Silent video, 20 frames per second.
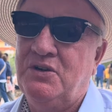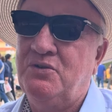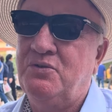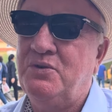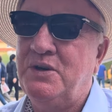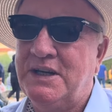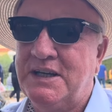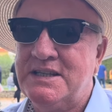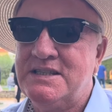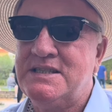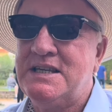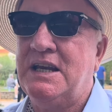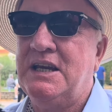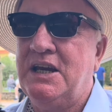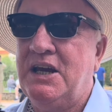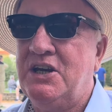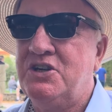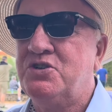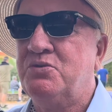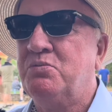
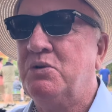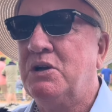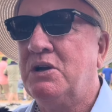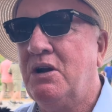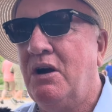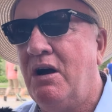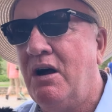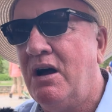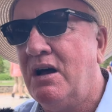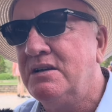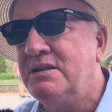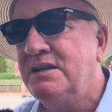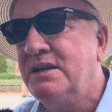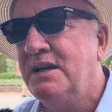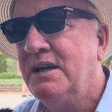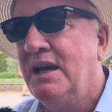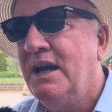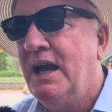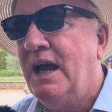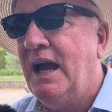reconciliation with God,
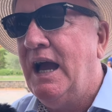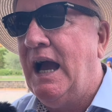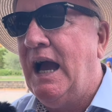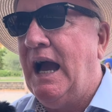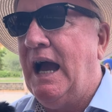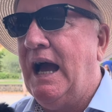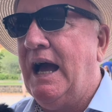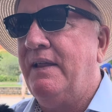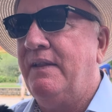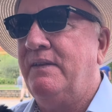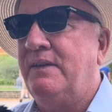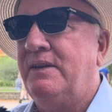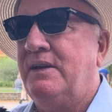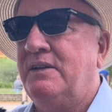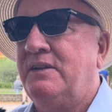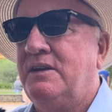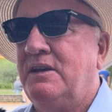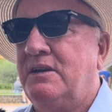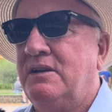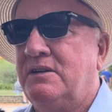and
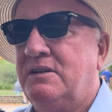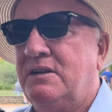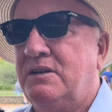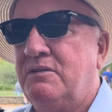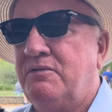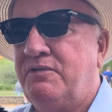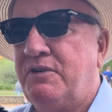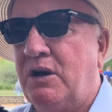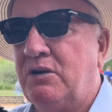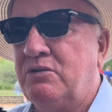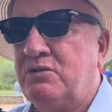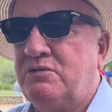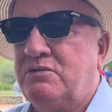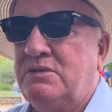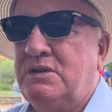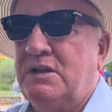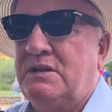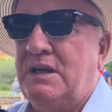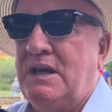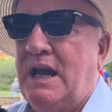the, the devout
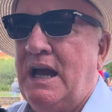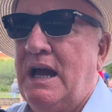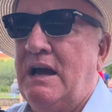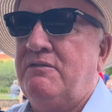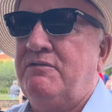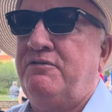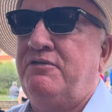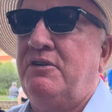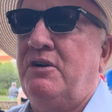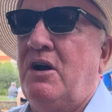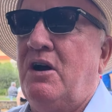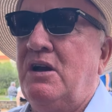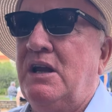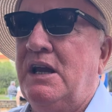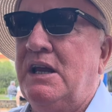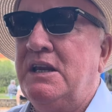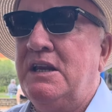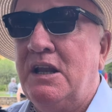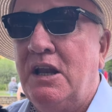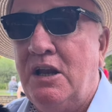that they have for Our
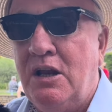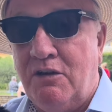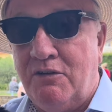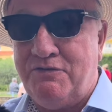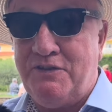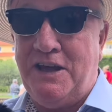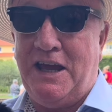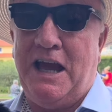Lady, the love they